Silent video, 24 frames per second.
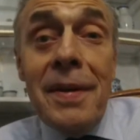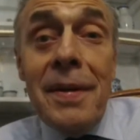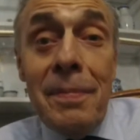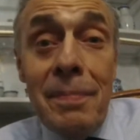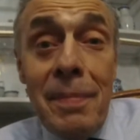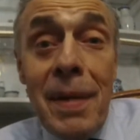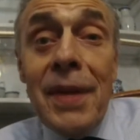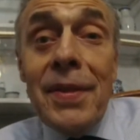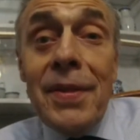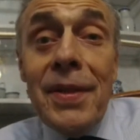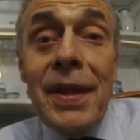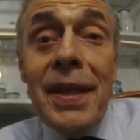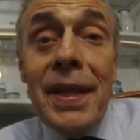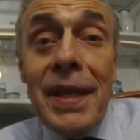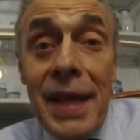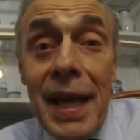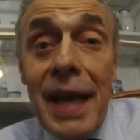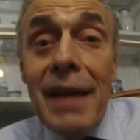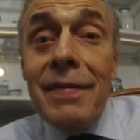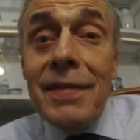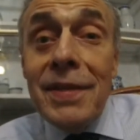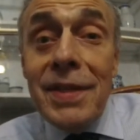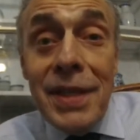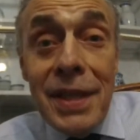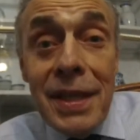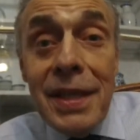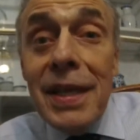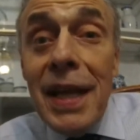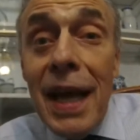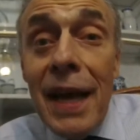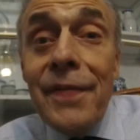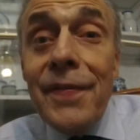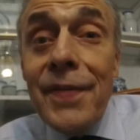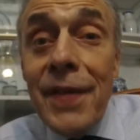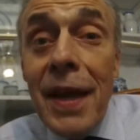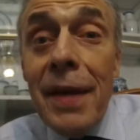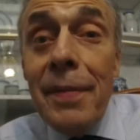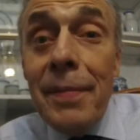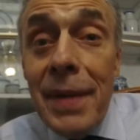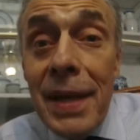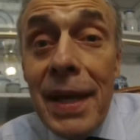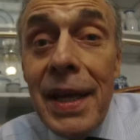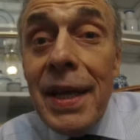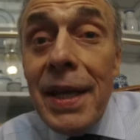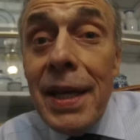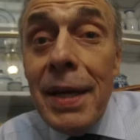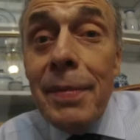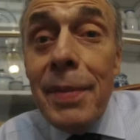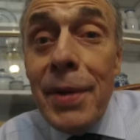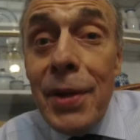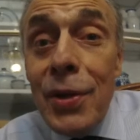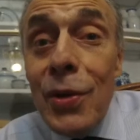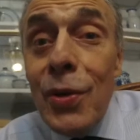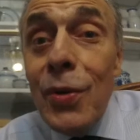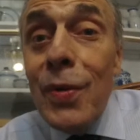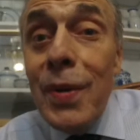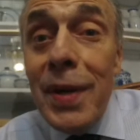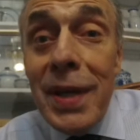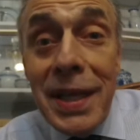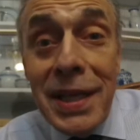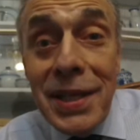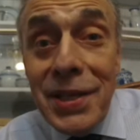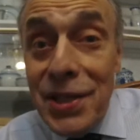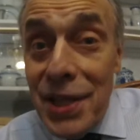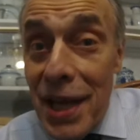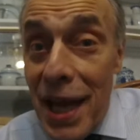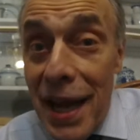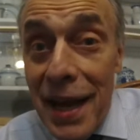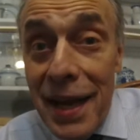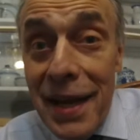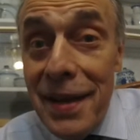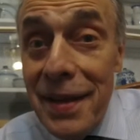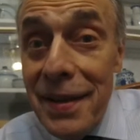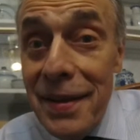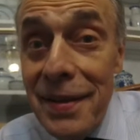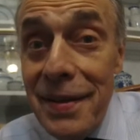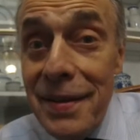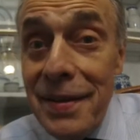monthly guaranteed lifetime income annuity check.